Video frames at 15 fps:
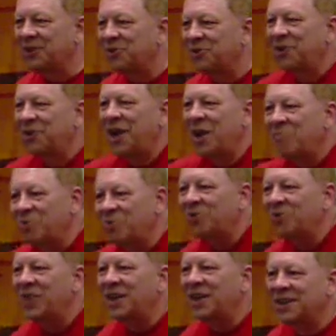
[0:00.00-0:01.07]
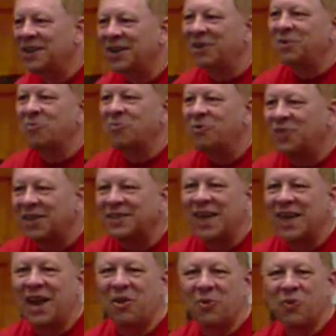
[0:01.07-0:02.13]
or you got to move things here, move this out
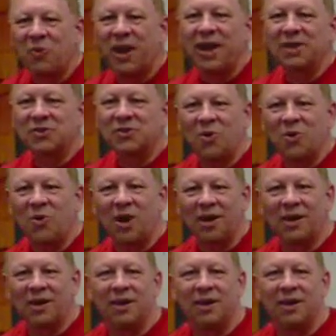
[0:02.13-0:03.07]
of the way, and so on.